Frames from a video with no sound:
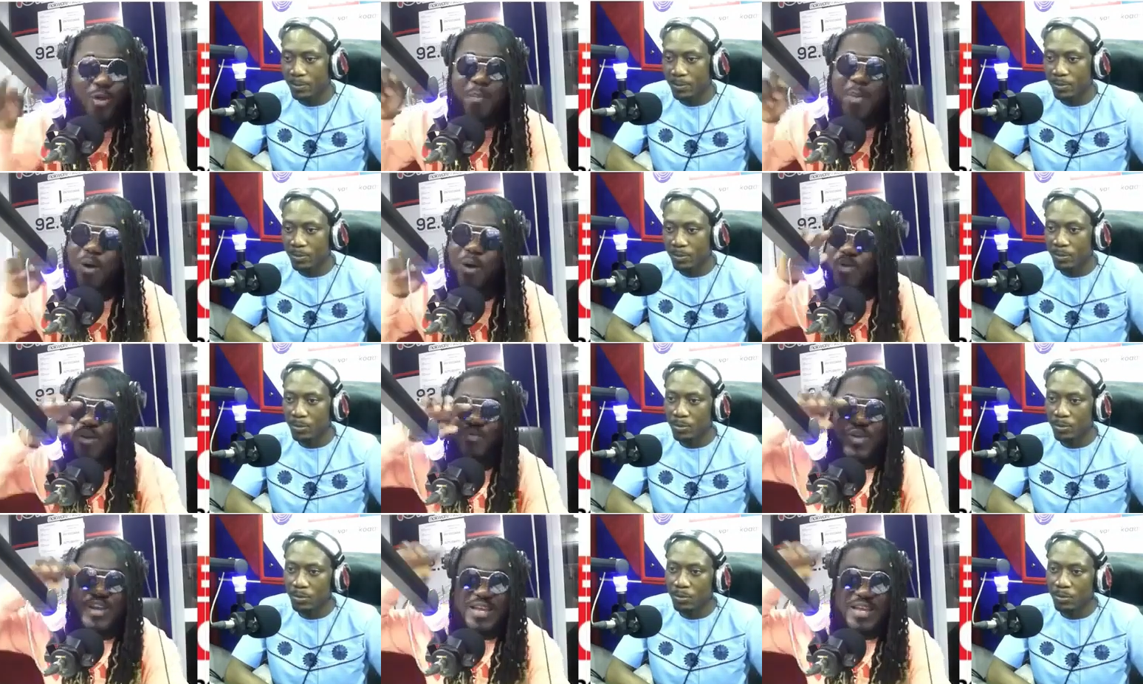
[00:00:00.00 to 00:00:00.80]
Speaker 1: out we
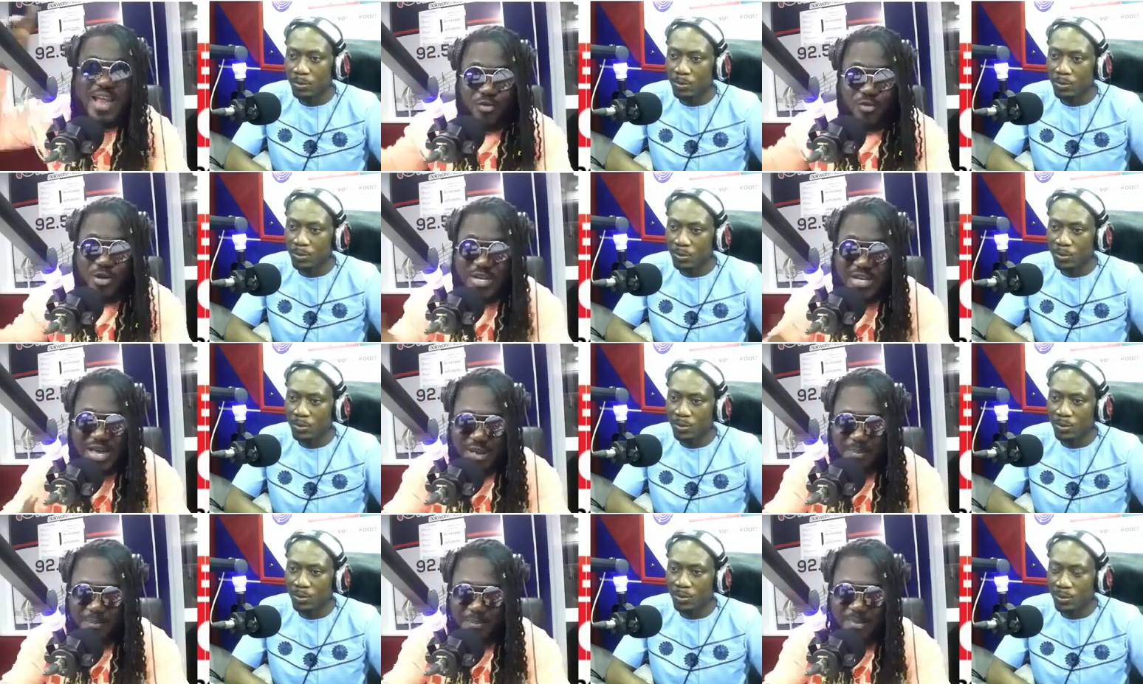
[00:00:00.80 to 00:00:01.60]
we now for near
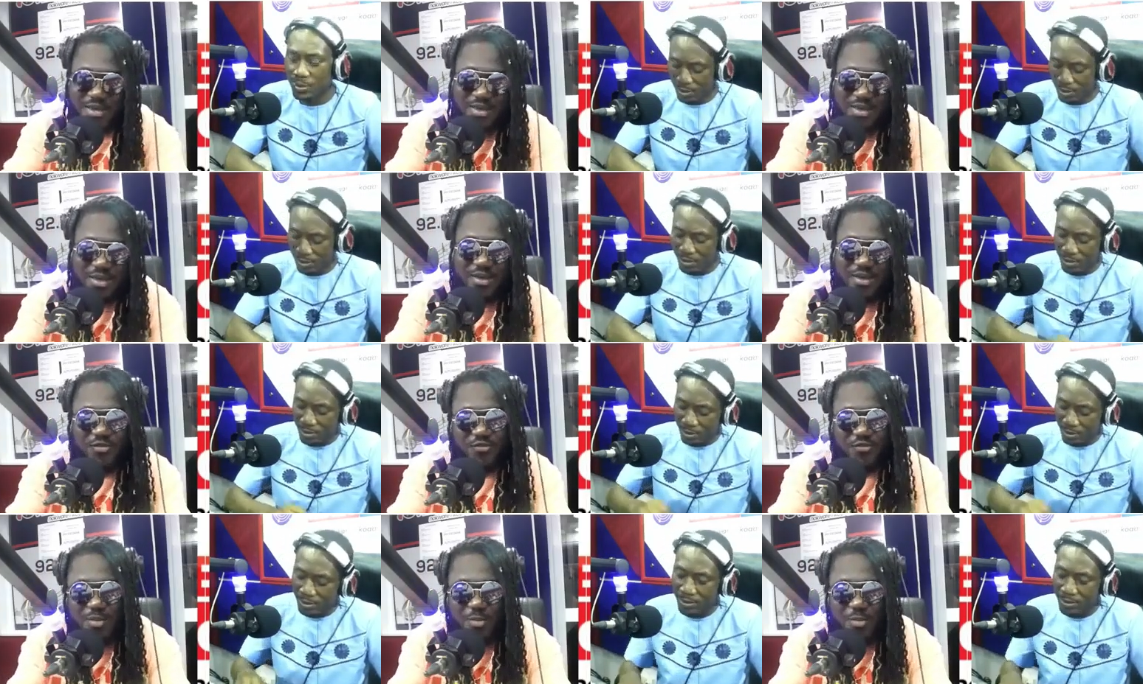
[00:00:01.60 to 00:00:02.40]
me,
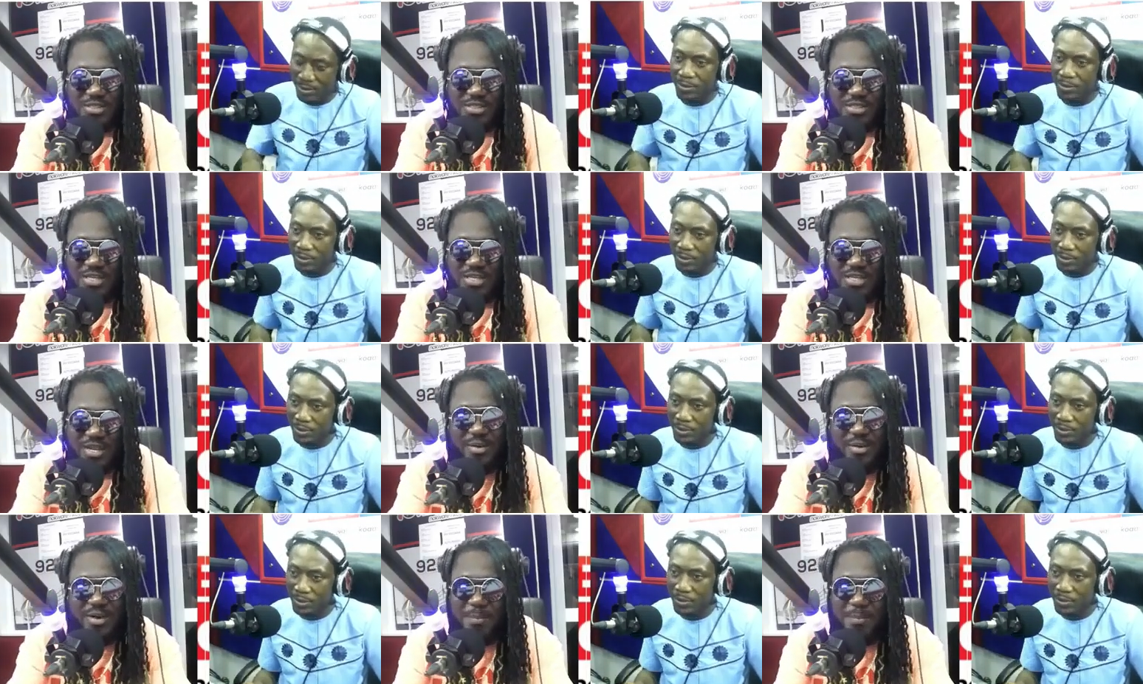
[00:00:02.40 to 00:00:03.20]
famous
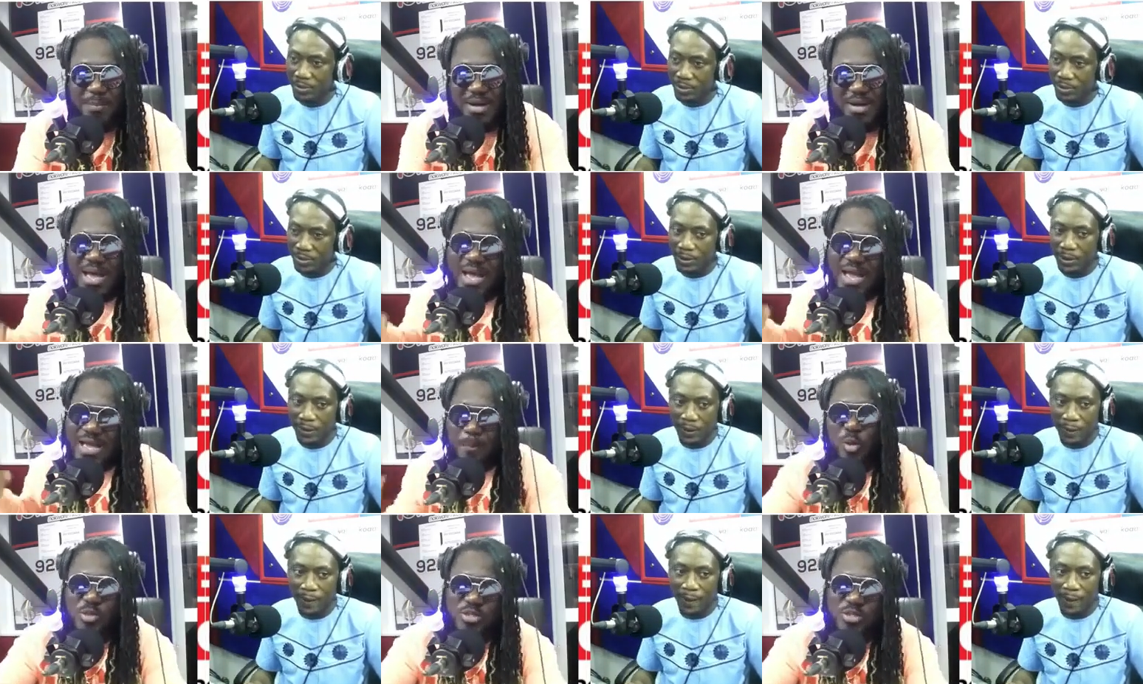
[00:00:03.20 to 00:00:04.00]
lyrical master and a
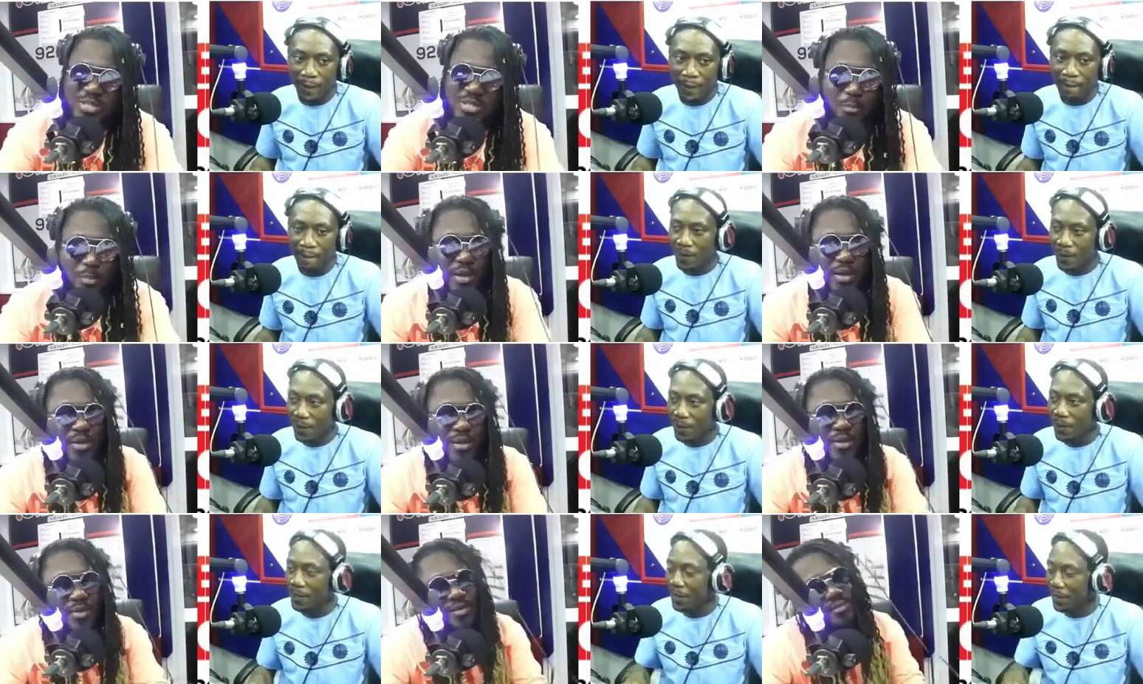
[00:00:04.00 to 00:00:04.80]
poster boy.
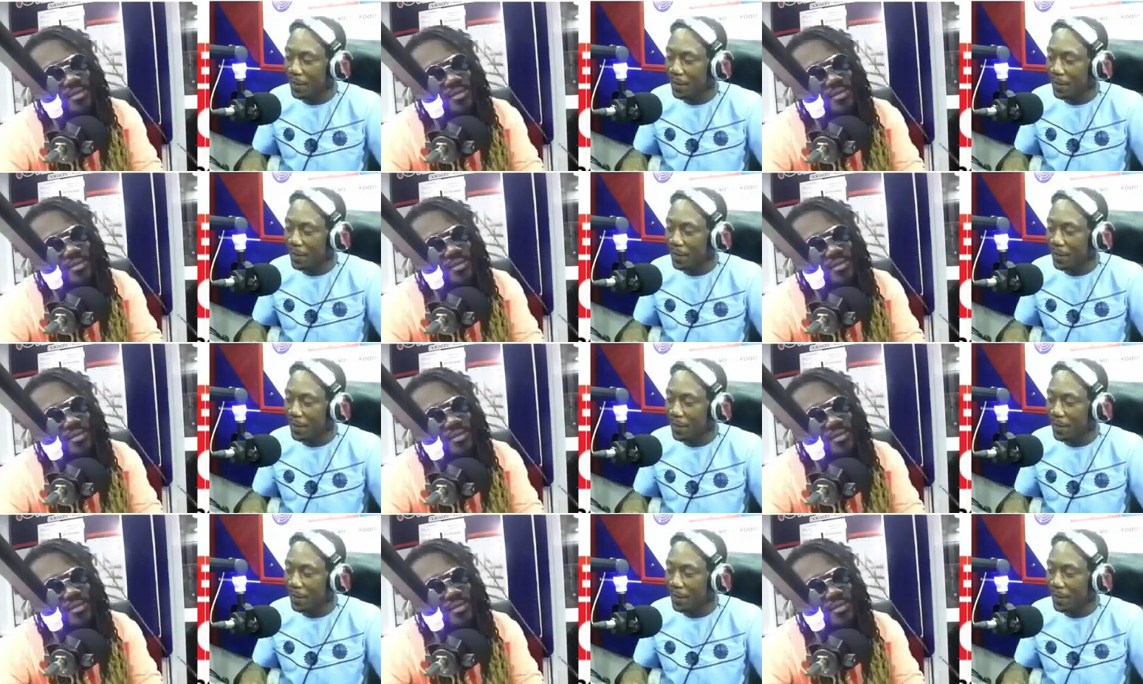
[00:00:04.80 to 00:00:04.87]
Okay.